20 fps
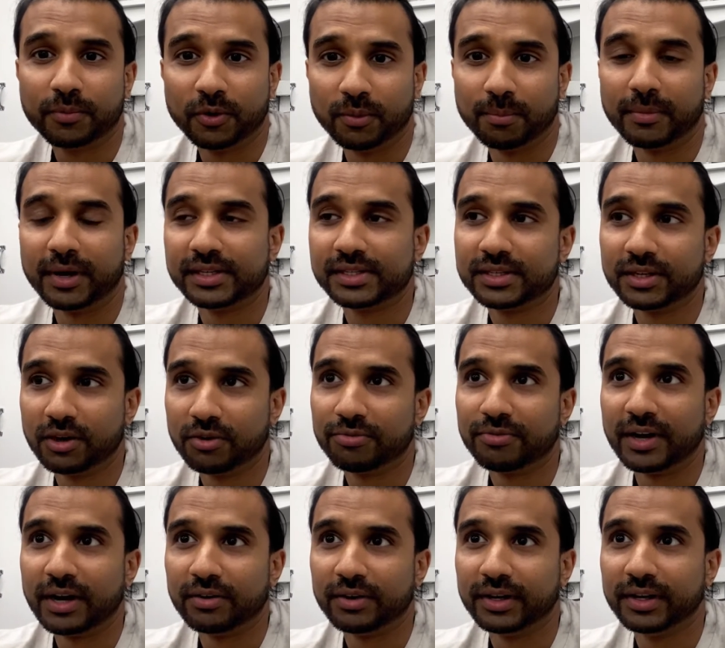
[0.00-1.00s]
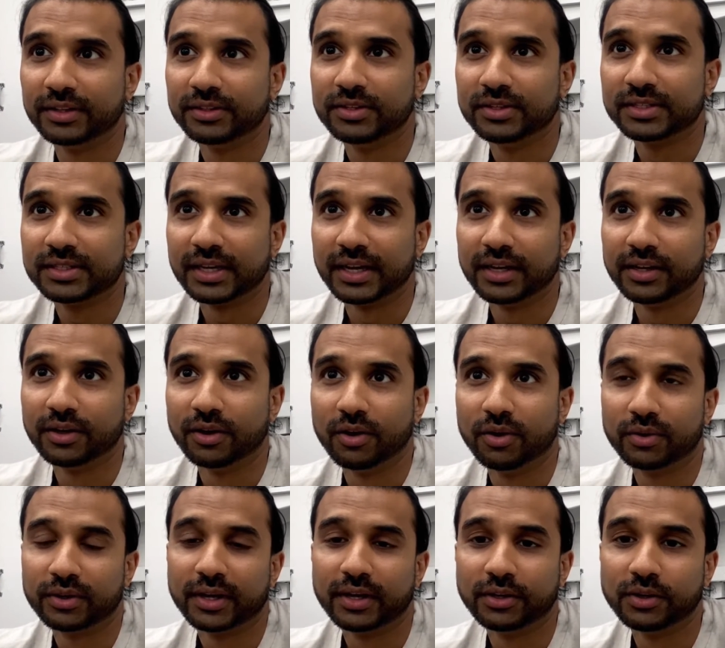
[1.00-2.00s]
put myself out there to say,
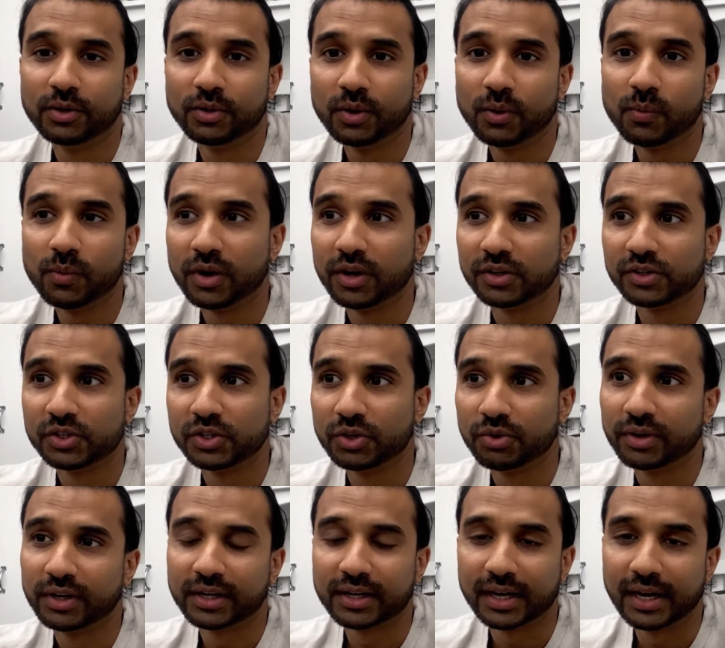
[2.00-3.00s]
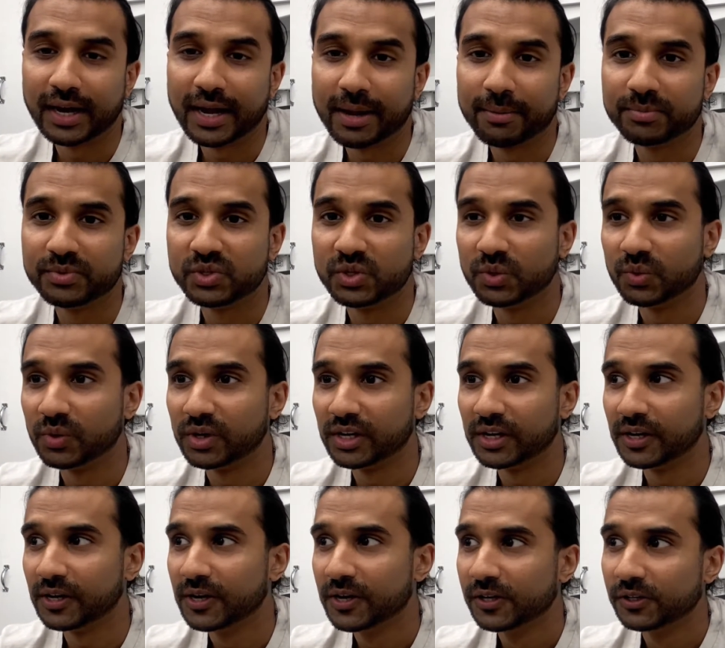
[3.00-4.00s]
okay, you know what, do you want to collab, do you want
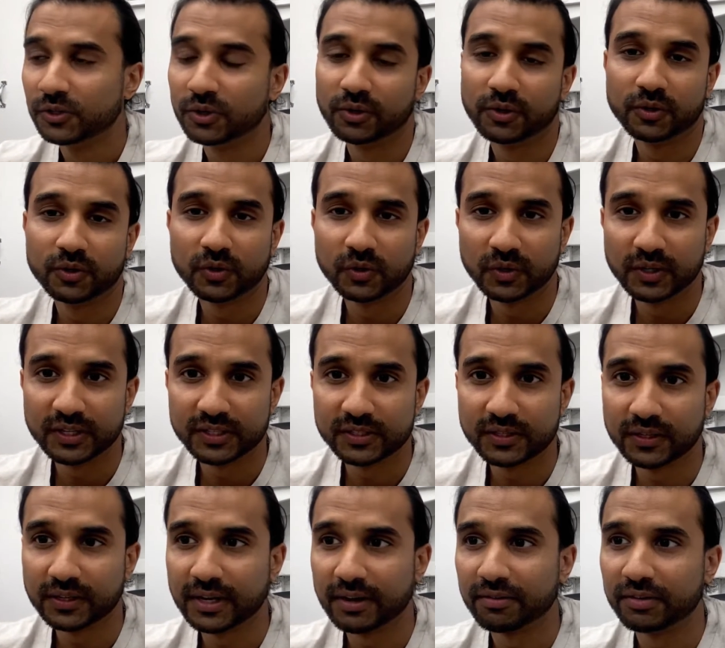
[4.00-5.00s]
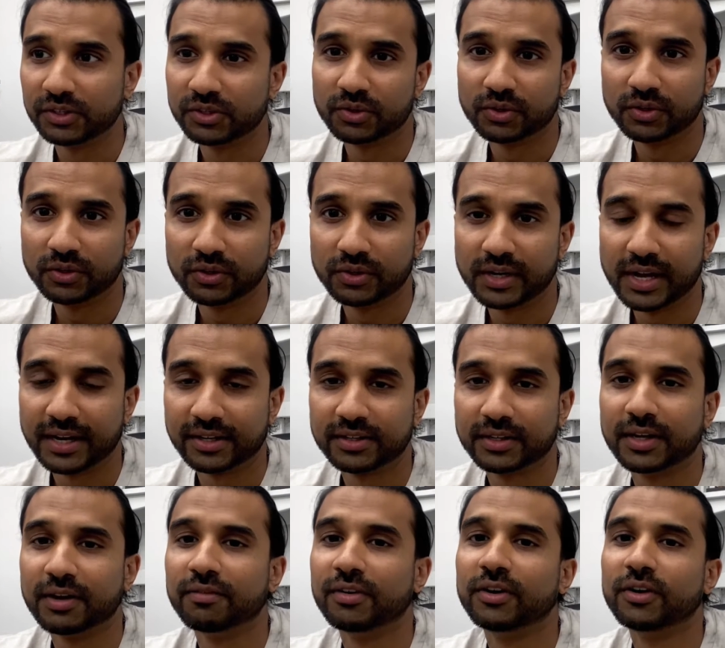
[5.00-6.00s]
to do this together, do you want to do that
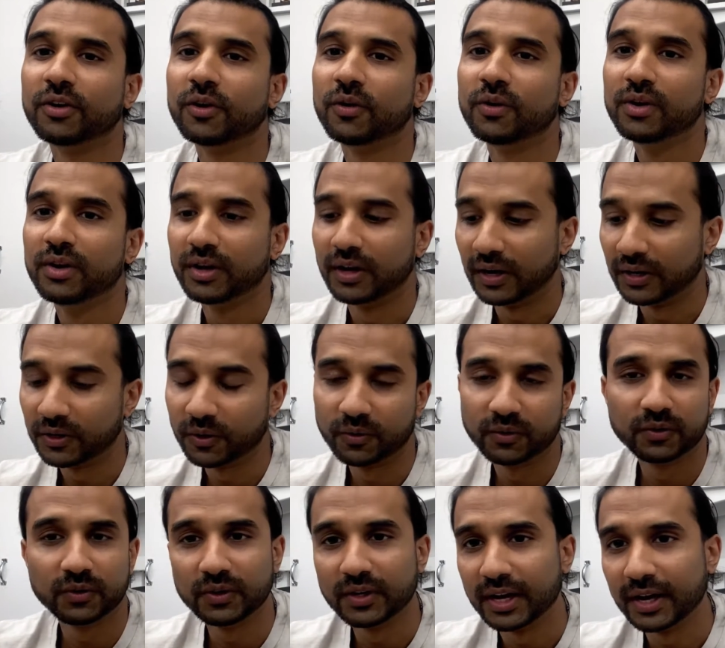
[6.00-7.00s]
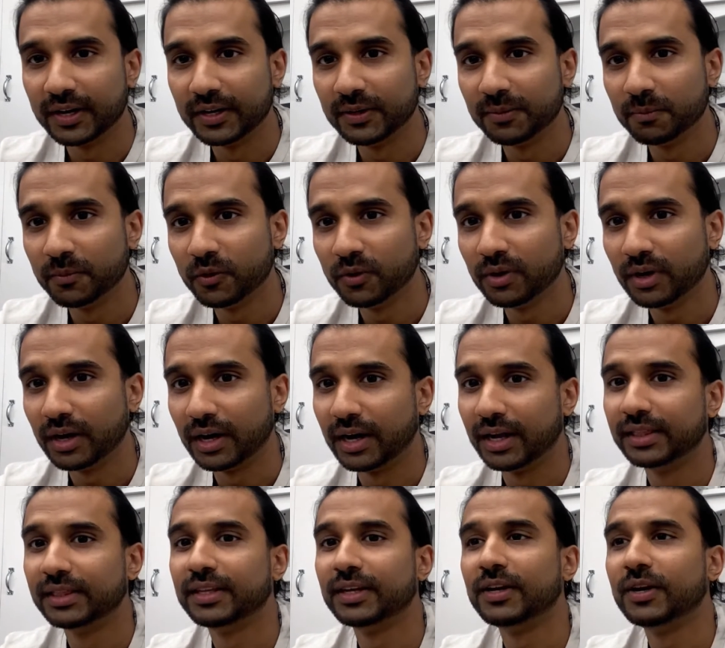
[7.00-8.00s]
together. No, I don't do that anymore.
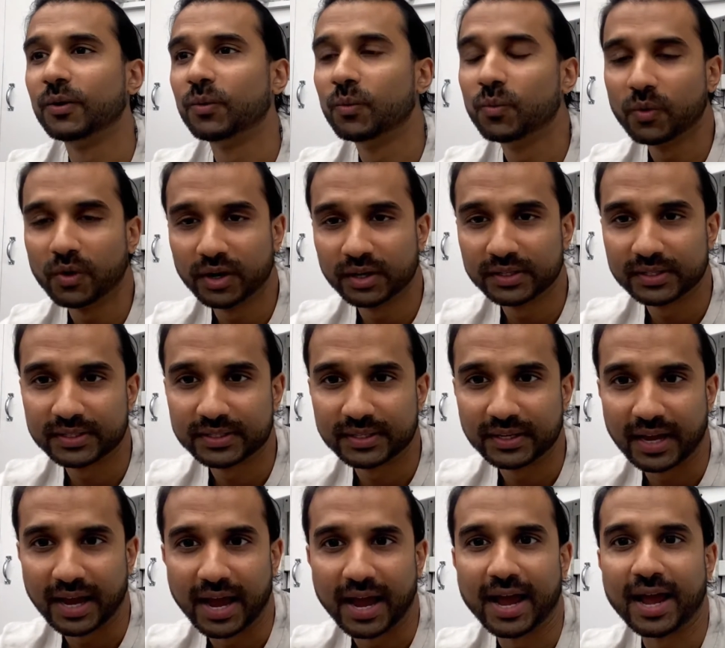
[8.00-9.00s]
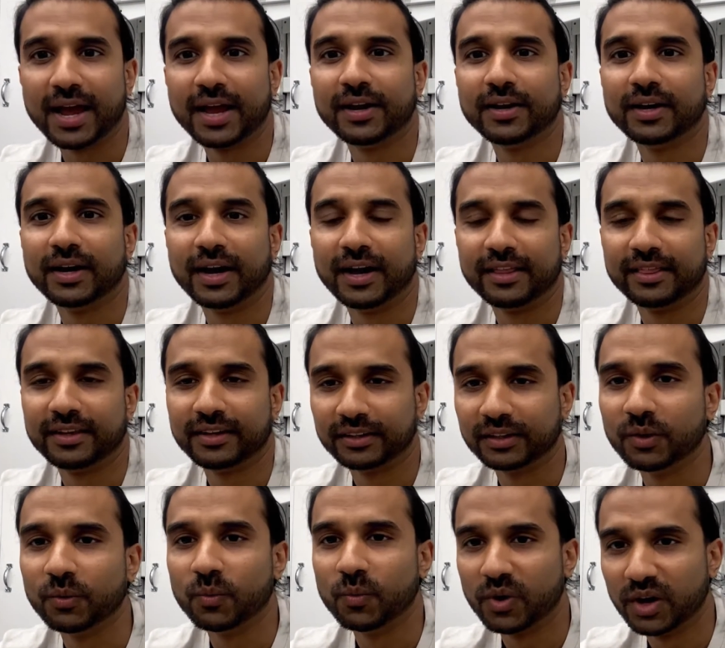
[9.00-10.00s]
I did it once, and I think
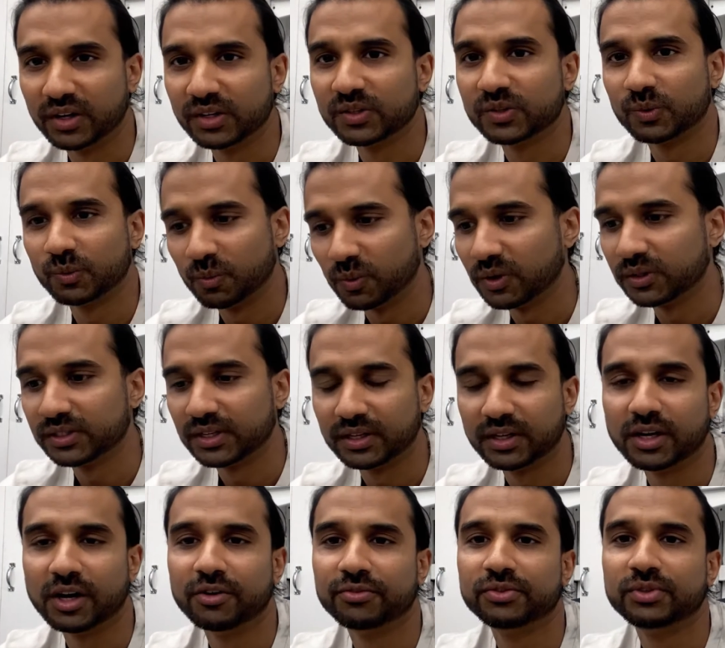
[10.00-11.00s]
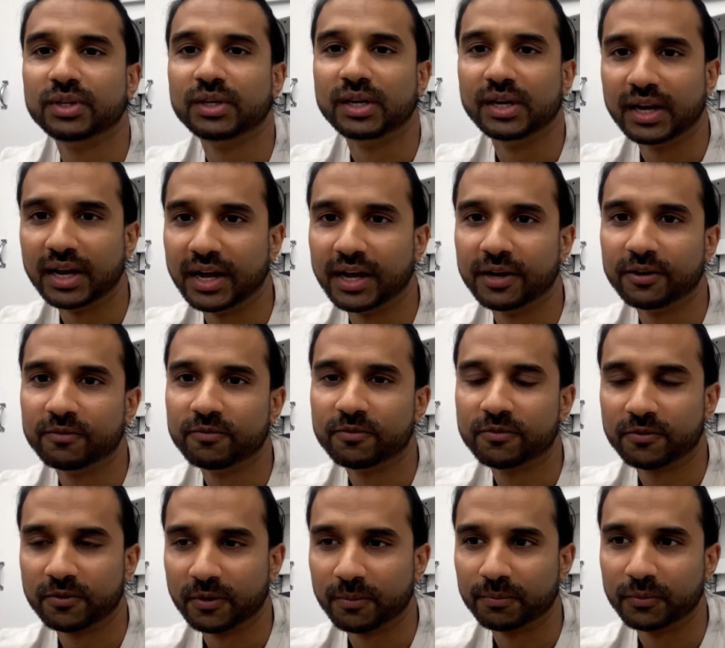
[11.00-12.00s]
the once was enough to learn
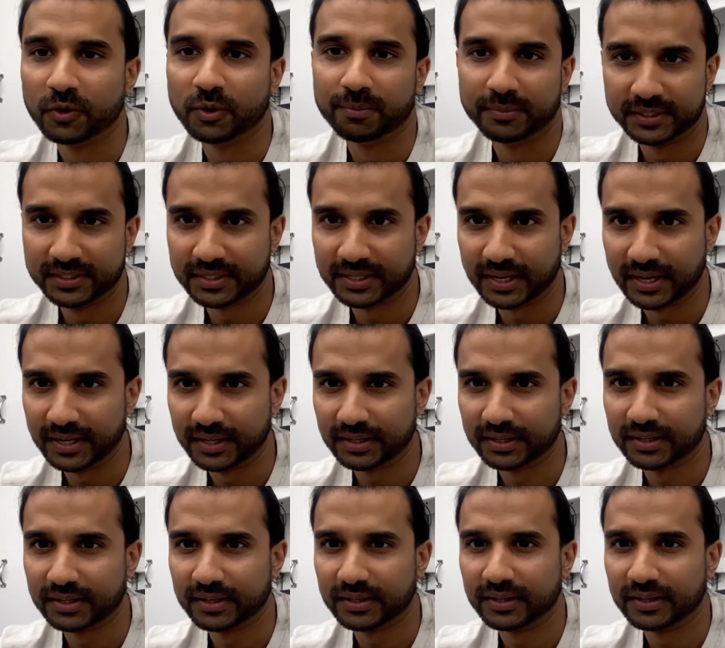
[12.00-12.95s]
from your mistake.